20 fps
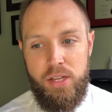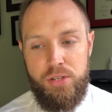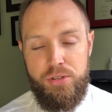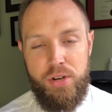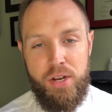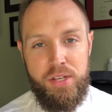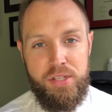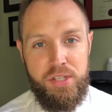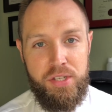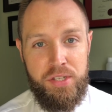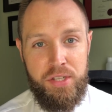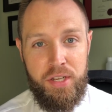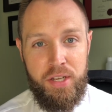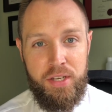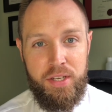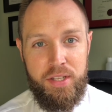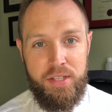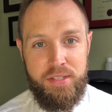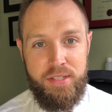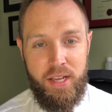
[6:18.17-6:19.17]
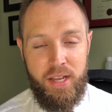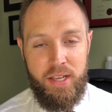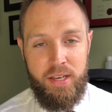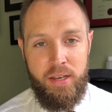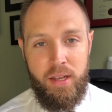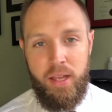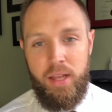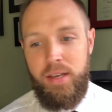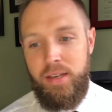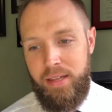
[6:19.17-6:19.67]
transitioning into the
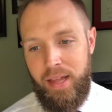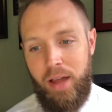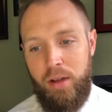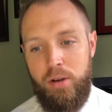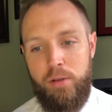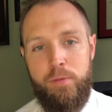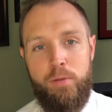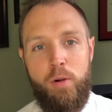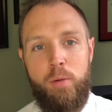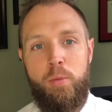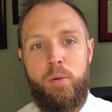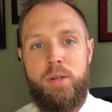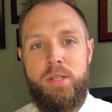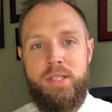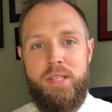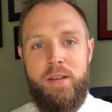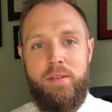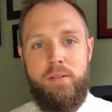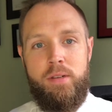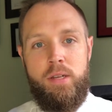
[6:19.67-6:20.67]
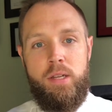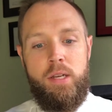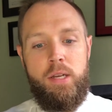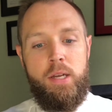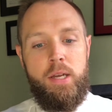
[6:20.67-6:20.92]
second night, down to four point seven.